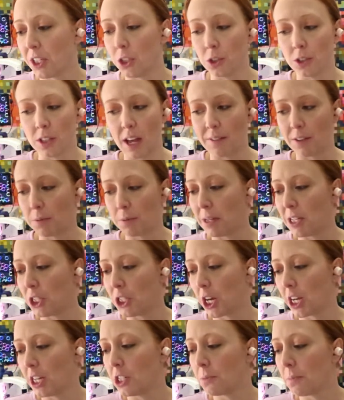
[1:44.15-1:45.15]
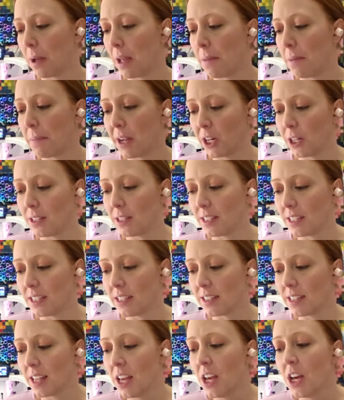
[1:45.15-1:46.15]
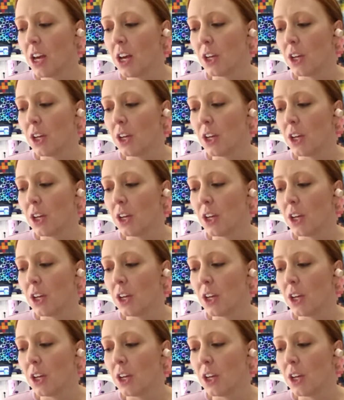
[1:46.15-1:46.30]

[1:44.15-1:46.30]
You'll never be judged by appearances.